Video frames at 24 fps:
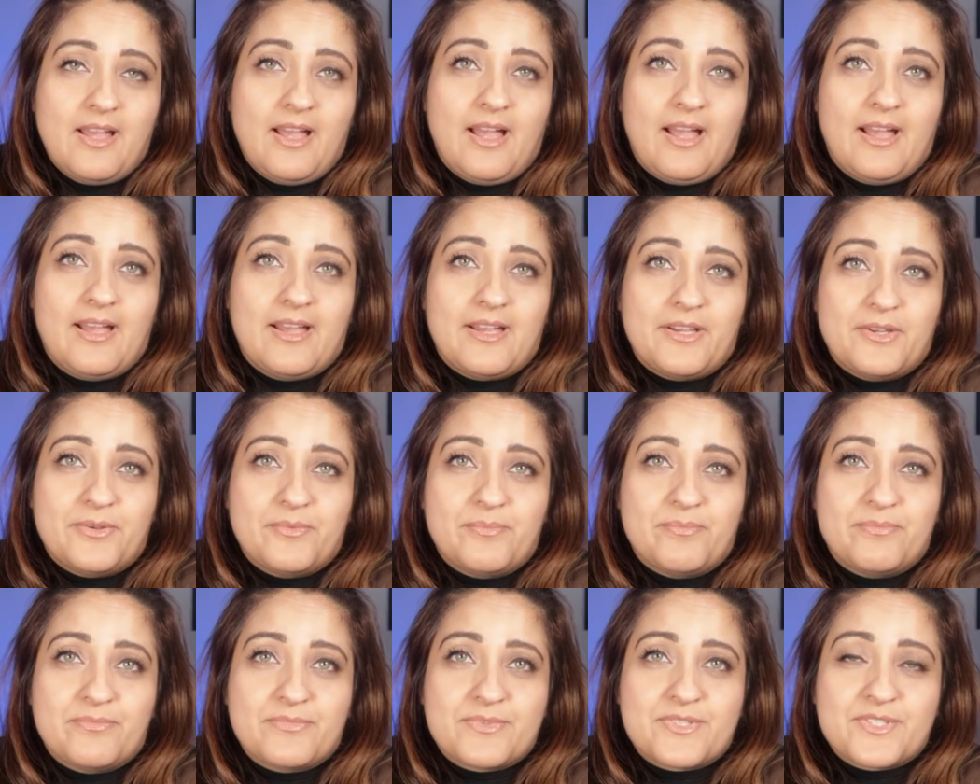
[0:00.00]

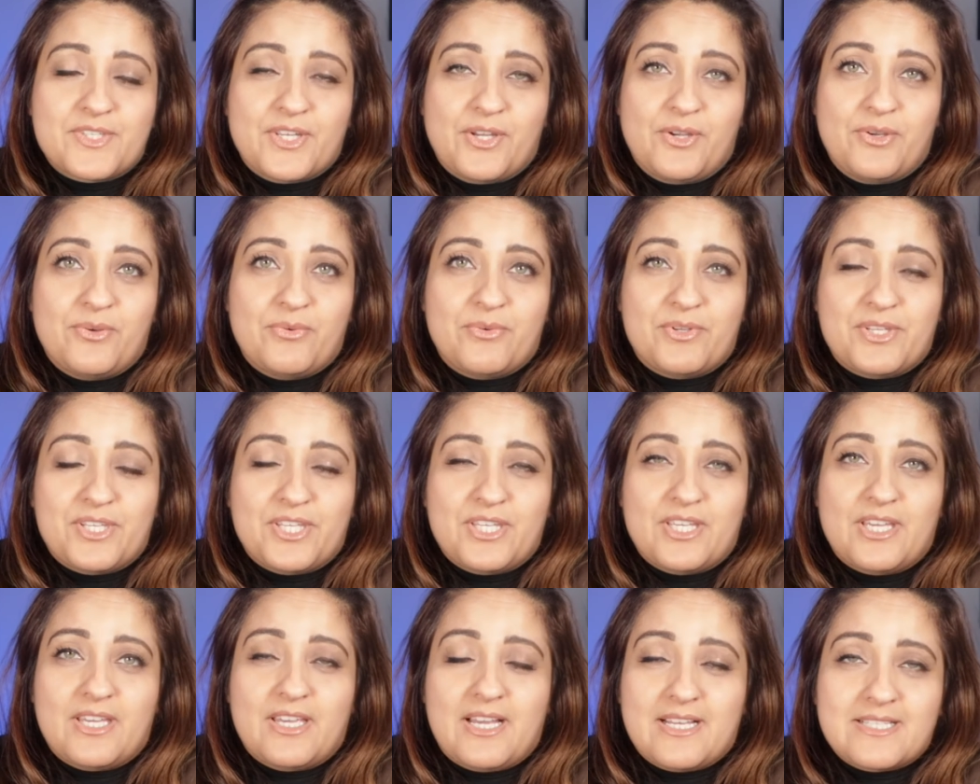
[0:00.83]
So
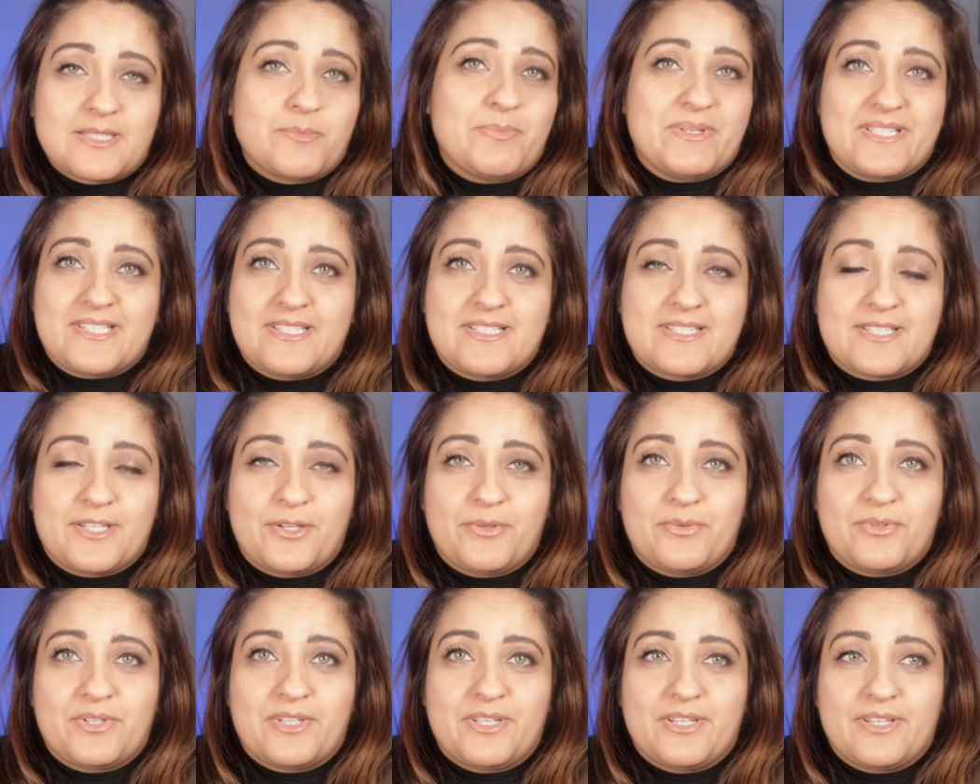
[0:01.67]
as a business
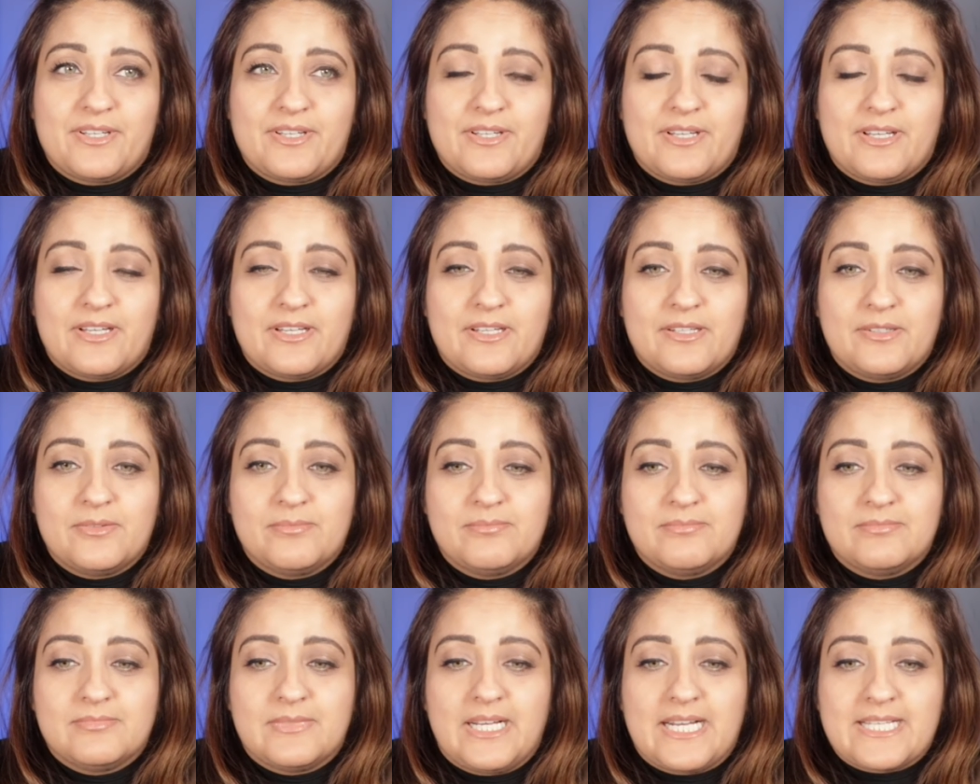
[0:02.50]

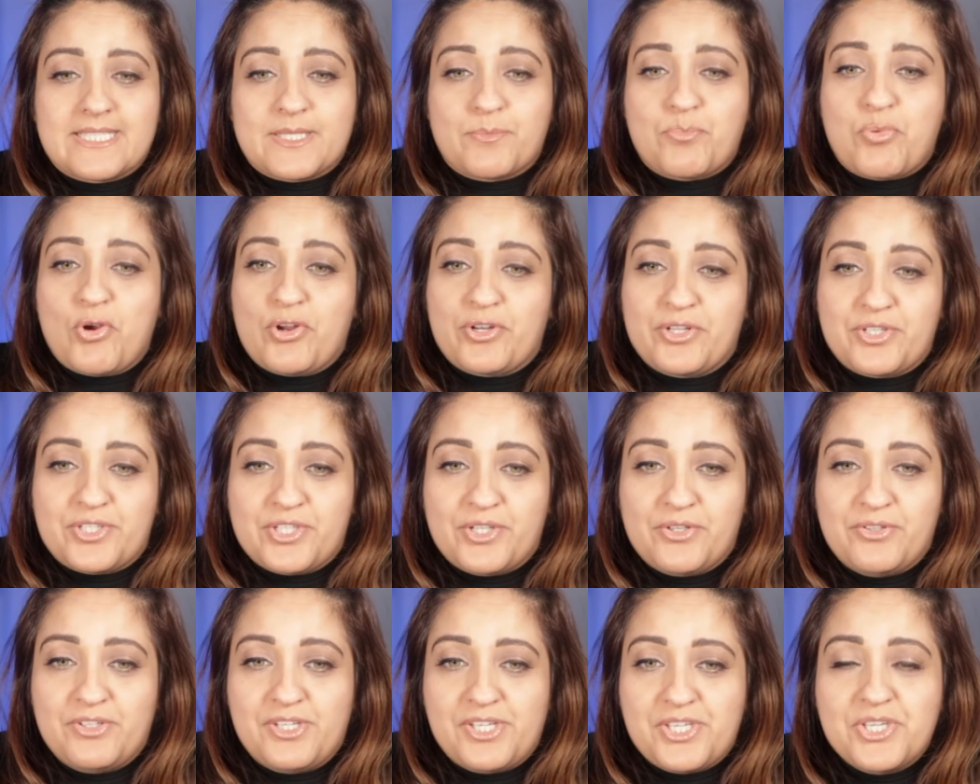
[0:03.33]
owner, as a product
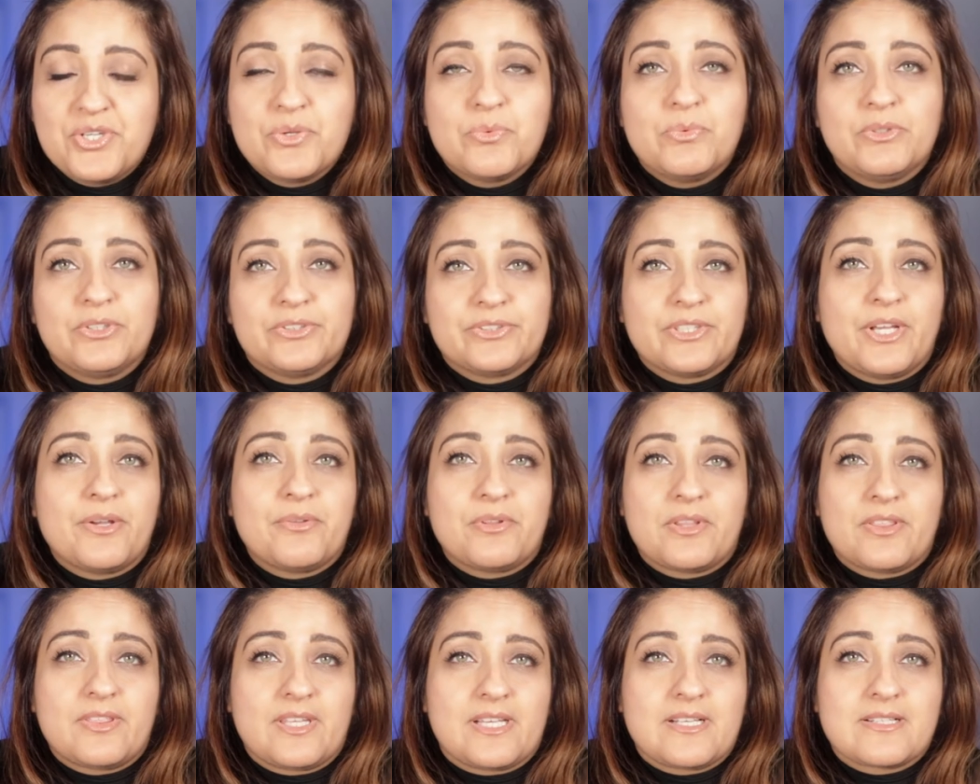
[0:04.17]
owner, you will know
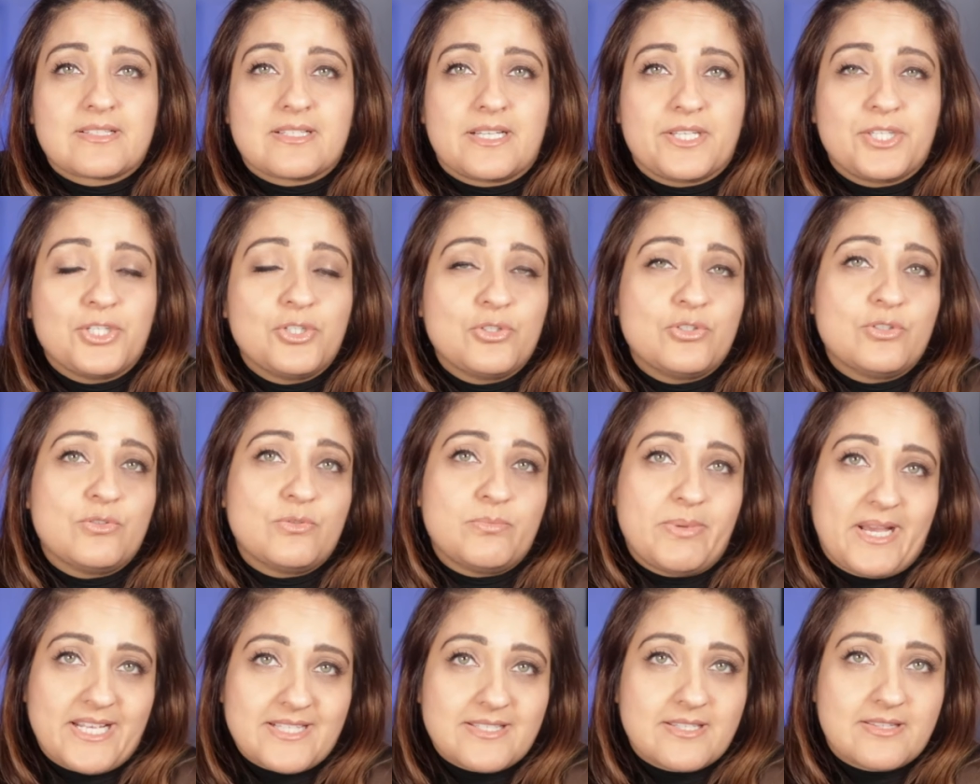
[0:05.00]
the things that you do
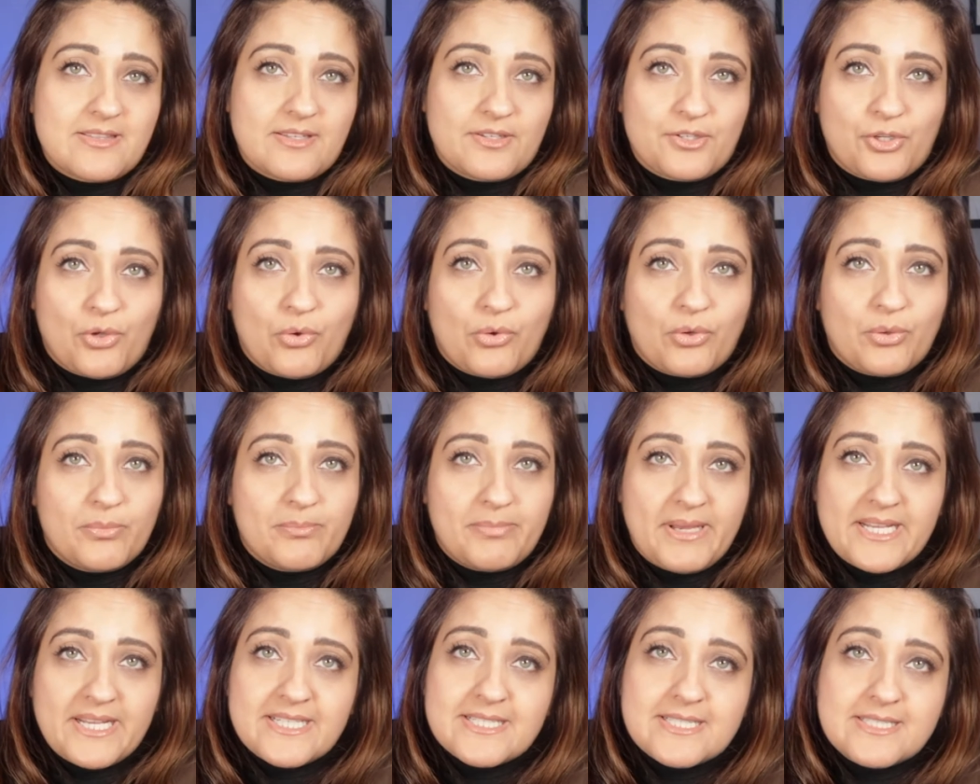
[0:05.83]
better than your
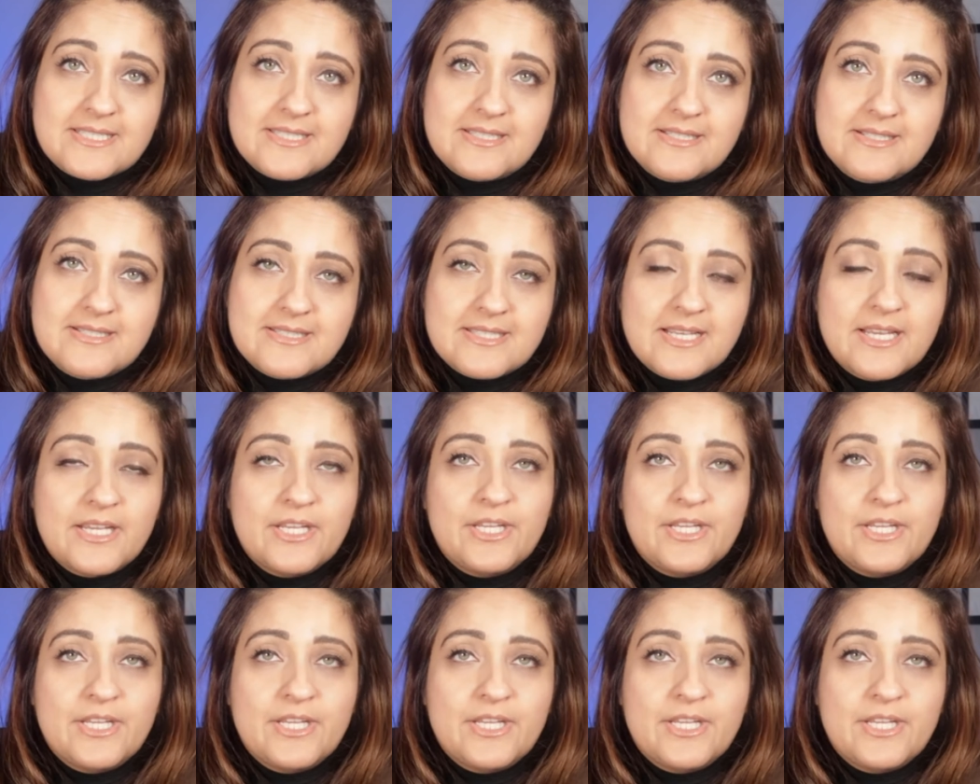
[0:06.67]
competitors.